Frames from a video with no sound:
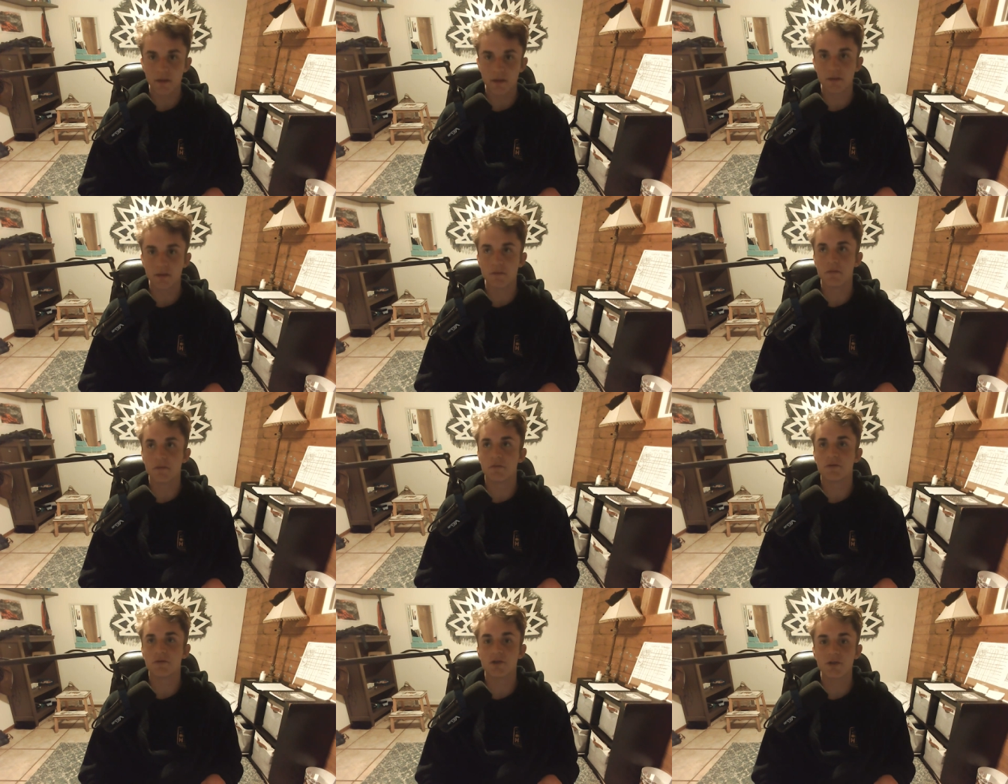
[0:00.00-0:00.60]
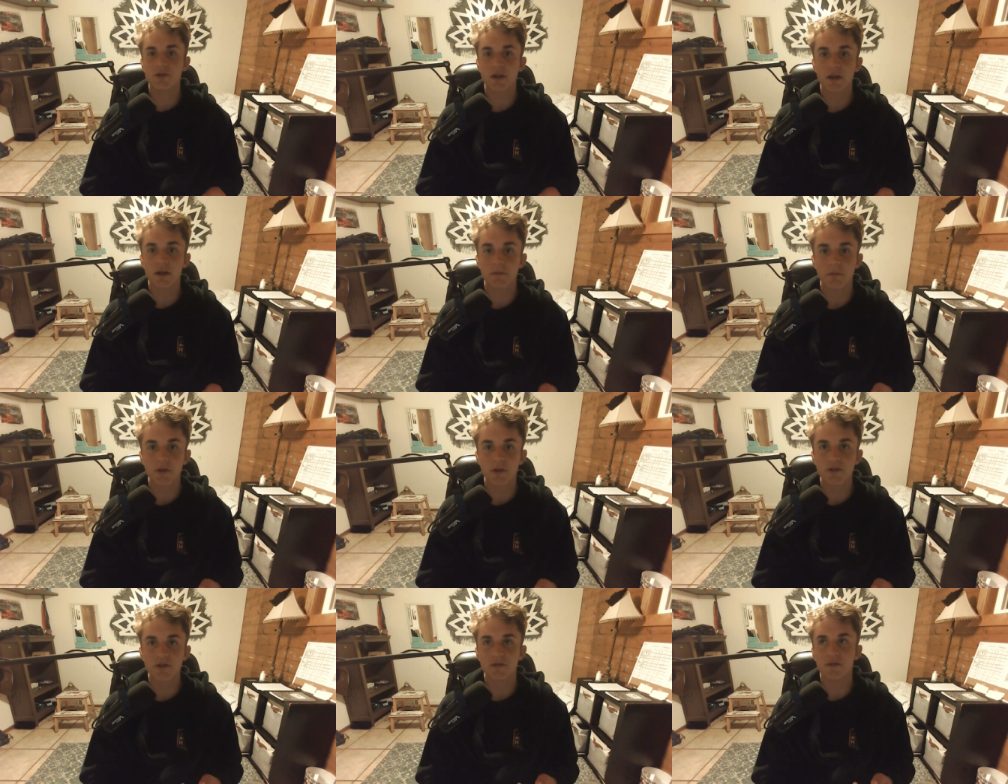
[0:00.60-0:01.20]
then just like
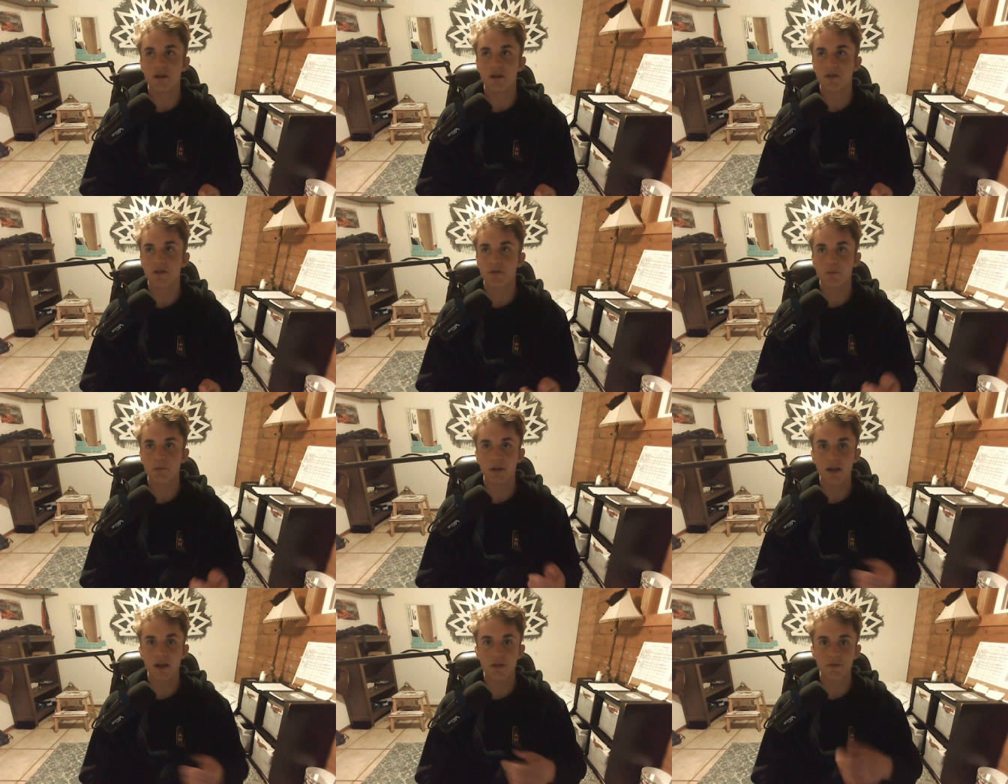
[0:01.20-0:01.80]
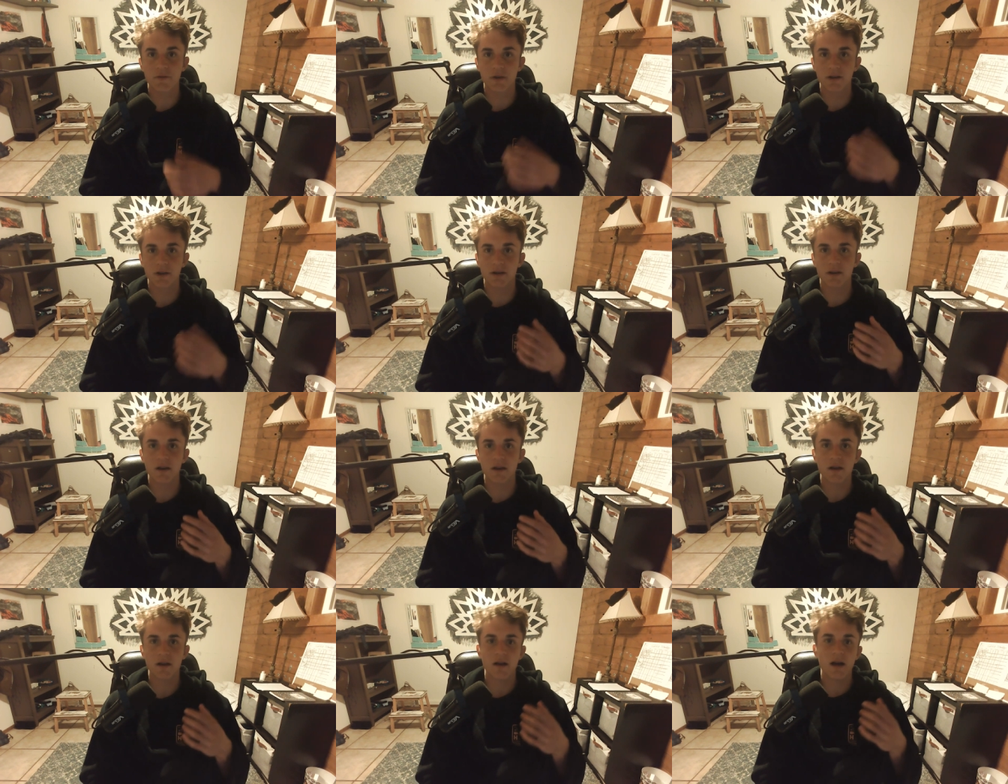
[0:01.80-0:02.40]
most of us,
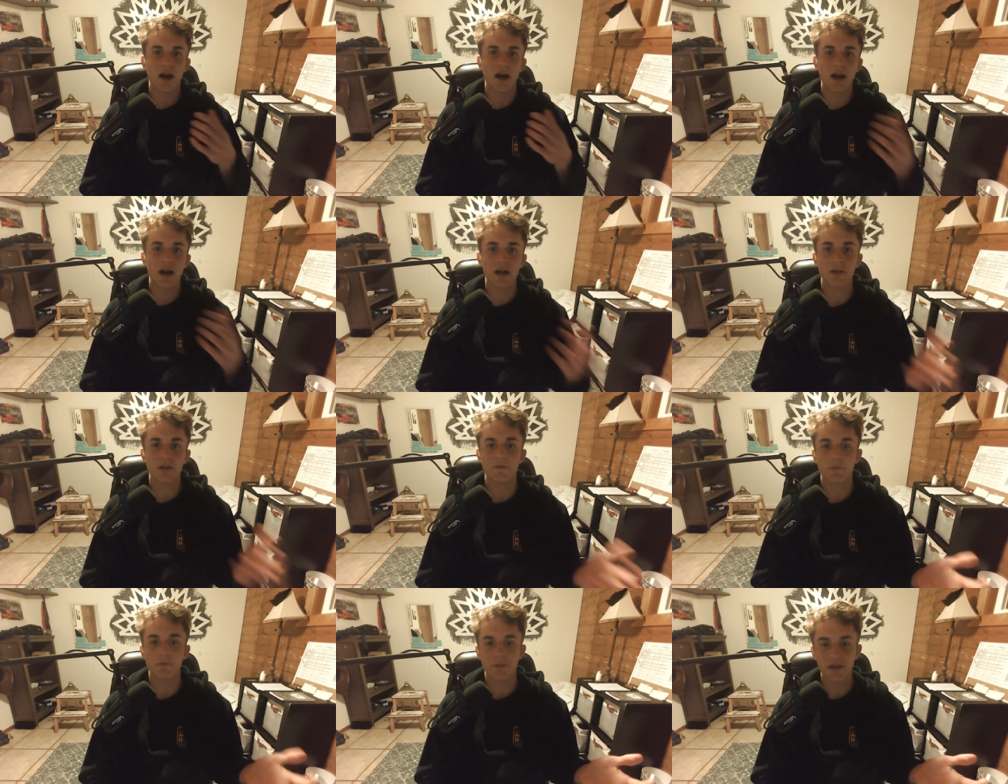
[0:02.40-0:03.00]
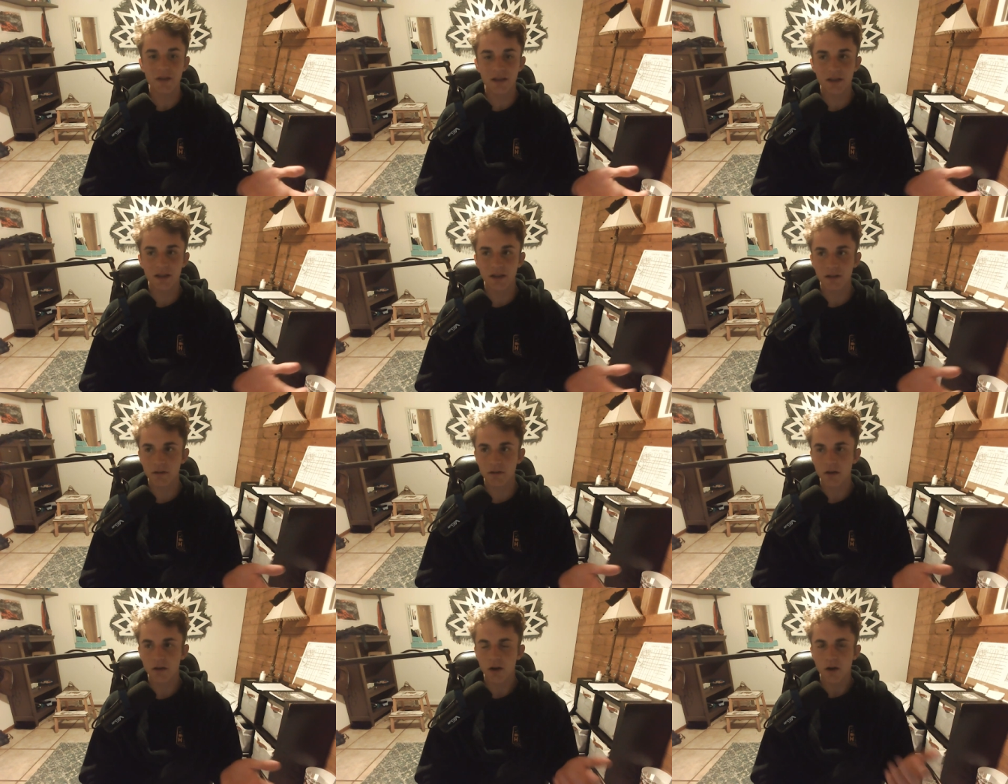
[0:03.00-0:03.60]
whenever I have a
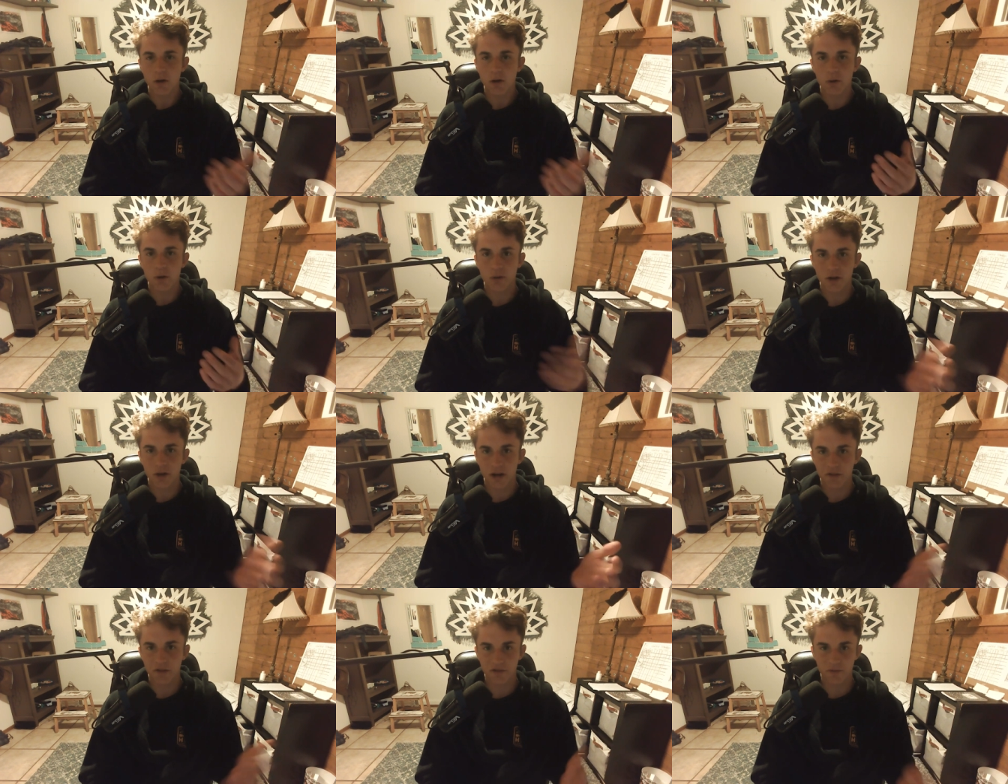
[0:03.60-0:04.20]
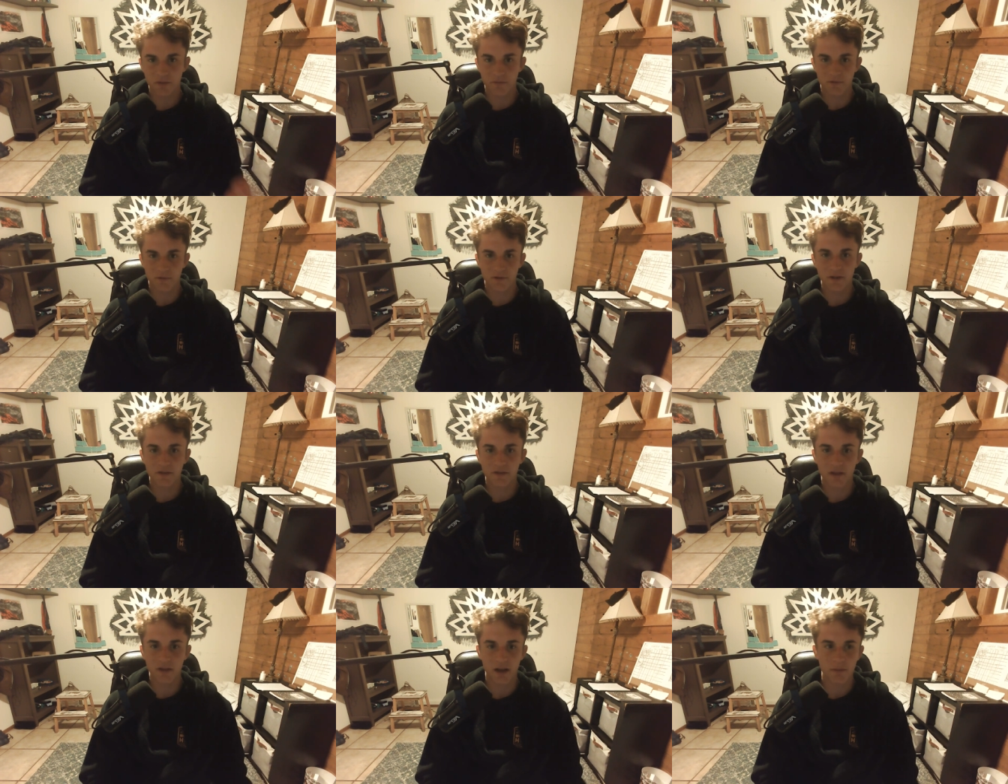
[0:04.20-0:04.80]
weekend or I have some
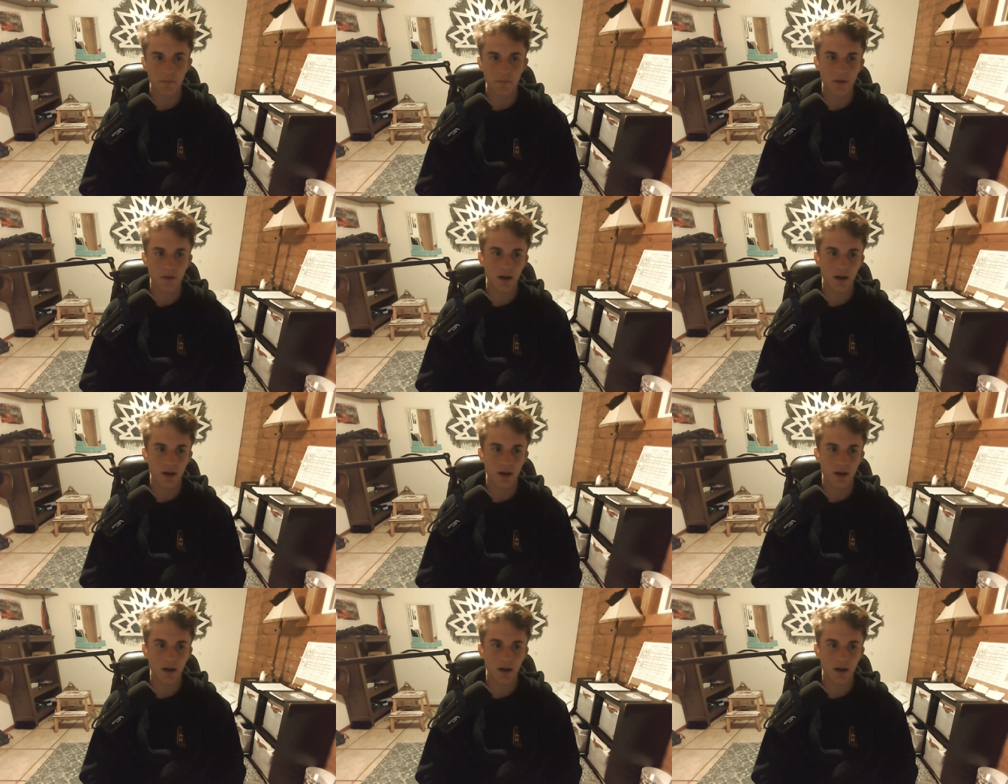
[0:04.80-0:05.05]
free time,